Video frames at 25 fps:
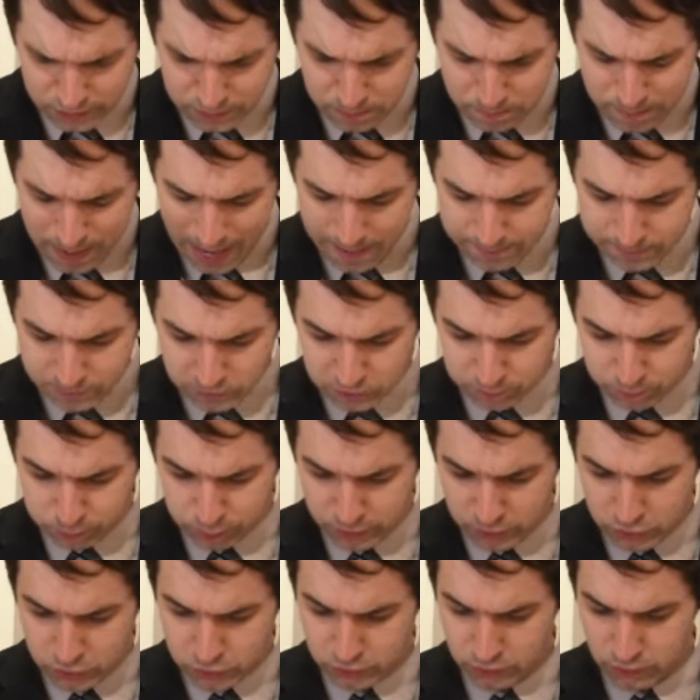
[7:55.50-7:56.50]
to Baptist
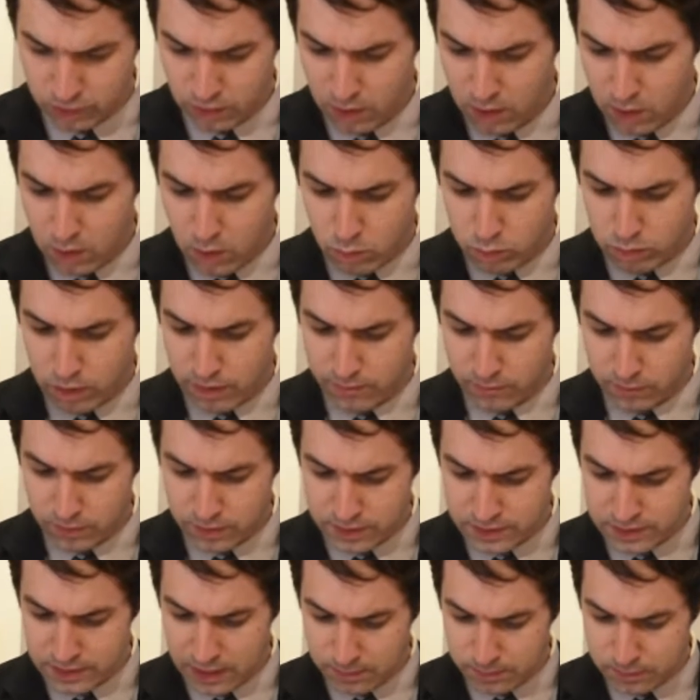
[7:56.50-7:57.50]
preacher
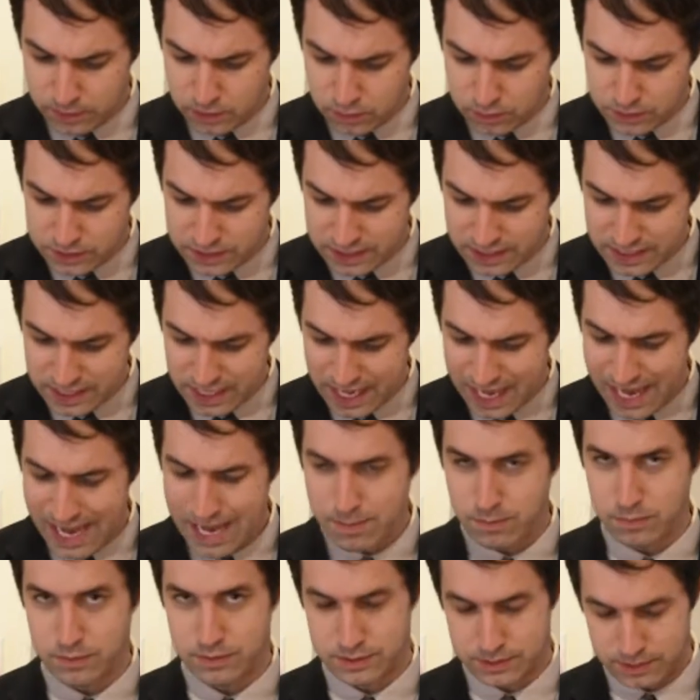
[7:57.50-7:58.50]
Reverend W.T.
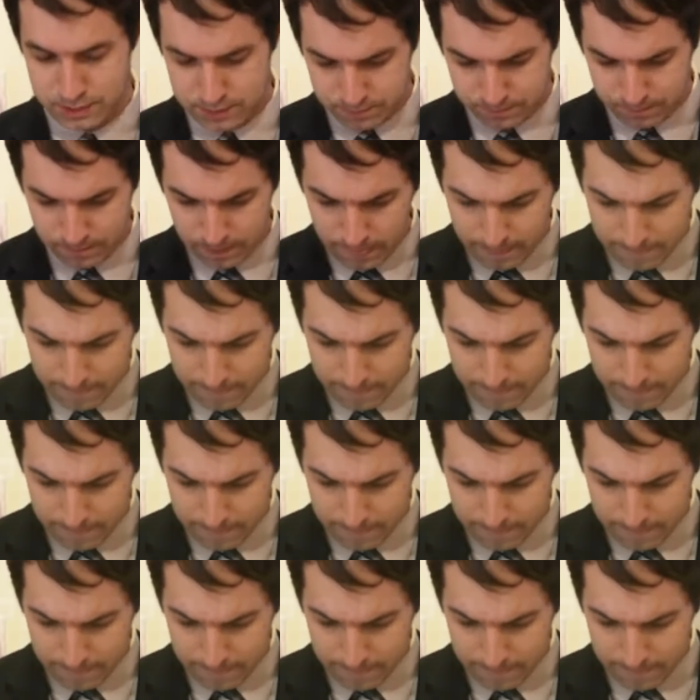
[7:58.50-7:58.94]
Hamilton,